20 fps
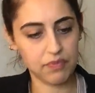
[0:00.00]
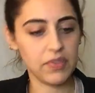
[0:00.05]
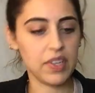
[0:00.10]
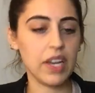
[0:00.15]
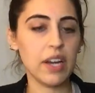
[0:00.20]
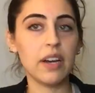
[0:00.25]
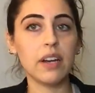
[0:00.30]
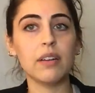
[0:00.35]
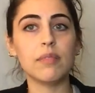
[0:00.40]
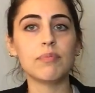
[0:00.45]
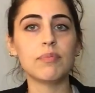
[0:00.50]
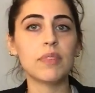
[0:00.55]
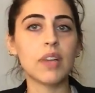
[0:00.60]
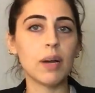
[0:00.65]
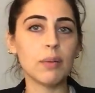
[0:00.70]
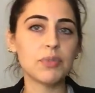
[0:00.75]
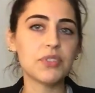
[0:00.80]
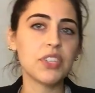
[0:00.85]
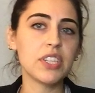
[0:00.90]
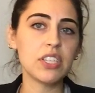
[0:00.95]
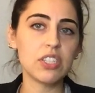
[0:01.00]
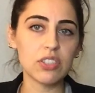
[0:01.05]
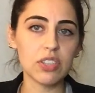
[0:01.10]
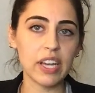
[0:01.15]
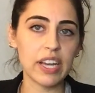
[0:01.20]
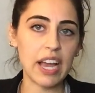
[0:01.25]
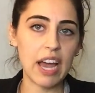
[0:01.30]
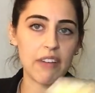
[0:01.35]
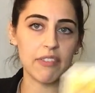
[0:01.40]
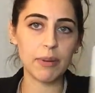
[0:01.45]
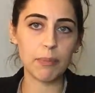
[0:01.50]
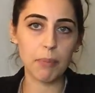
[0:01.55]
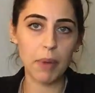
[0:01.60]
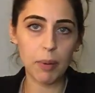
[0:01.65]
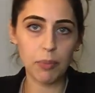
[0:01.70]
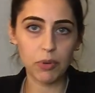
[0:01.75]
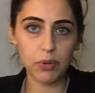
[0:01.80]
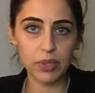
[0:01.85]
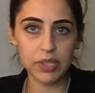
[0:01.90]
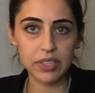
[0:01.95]
Yeah, I'm seeing you like having
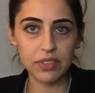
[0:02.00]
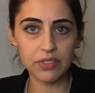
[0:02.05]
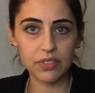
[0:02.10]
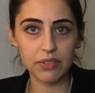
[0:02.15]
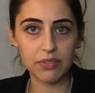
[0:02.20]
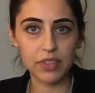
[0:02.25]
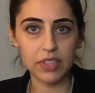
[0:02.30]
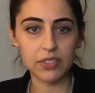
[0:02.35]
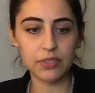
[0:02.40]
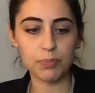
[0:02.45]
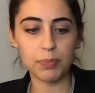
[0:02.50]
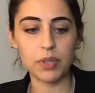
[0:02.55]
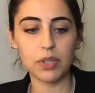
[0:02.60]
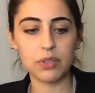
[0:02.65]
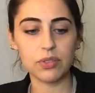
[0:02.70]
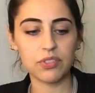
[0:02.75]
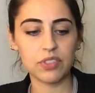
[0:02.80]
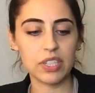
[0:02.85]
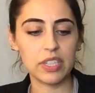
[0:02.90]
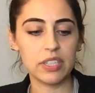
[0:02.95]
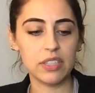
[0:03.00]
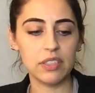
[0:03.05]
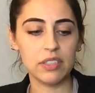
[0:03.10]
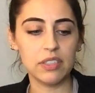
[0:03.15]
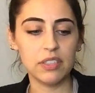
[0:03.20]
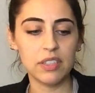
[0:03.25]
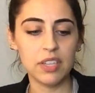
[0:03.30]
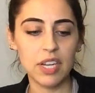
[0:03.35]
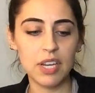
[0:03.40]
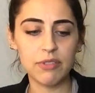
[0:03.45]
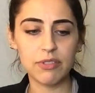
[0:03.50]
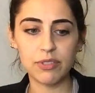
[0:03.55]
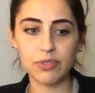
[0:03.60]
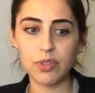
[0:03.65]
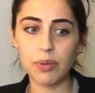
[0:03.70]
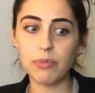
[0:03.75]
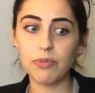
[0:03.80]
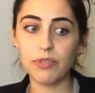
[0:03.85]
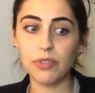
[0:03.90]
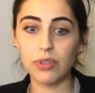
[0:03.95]
memories of this person. For
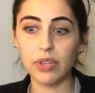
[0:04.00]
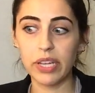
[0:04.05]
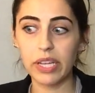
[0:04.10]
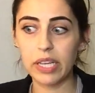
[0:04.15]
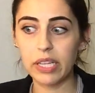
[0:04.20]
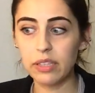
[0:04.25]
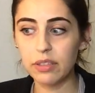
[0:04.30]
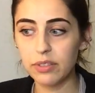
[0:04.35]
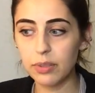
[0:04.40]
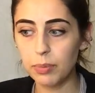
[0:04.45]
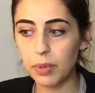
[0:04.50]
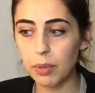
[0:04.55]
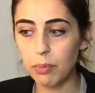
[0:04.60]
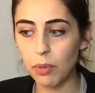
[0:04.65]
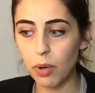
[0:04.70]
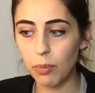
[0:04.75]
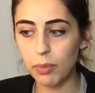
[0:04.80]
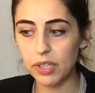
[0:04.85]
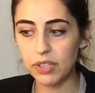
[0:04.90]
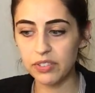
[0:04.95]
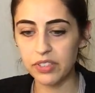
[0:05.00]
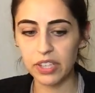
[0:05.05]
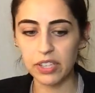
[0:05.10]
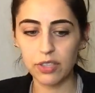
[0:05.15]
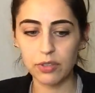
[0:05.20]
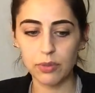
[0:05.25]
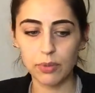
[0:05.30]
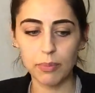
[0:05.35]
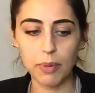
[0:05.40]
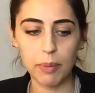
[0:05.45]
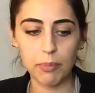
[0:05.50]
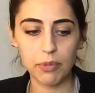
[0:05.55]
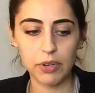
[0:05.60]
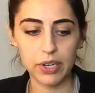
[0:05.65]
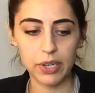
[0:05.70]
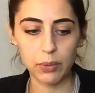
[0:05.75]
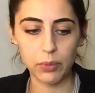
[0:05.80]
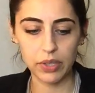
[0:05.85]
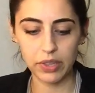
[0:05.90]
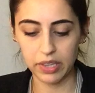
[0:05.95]
some of you, like intimate moments that you're
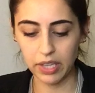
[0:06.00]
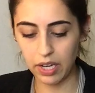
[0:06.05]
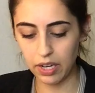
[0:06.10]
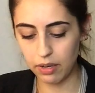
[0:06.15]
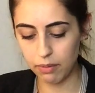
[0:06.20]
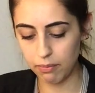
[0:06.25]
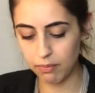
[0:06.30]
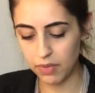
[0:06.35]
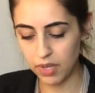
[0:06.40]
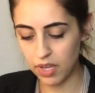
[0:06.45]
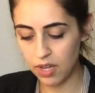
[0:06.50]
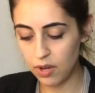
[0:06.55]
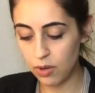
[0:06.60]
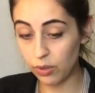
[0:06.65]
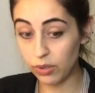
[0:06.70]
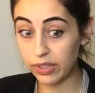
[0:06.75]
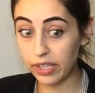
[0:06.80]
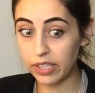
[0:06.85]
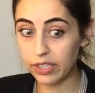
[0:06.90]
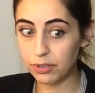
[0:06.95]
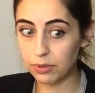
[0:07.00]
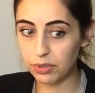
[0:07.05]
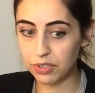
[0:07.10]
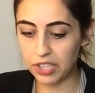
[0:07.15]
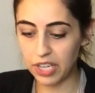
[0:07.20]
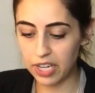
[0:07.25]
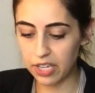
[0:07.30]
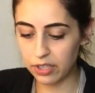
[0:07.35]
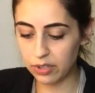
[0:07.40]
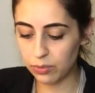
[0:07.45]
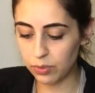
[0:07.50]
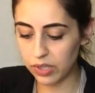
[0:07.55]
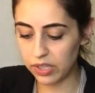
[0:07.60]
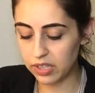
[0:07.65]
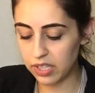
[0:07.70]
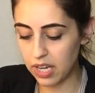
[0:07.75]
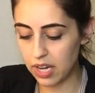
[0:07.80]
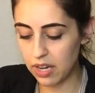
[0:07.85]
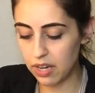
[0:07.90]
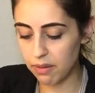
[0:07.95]
remembering with them or that you shared with
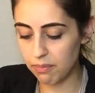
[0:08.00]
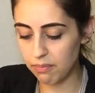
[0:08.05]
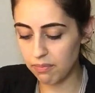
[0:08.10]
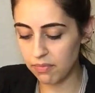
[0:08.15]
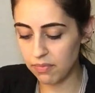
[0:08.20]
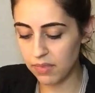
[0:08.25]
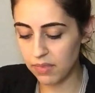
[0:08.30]
them.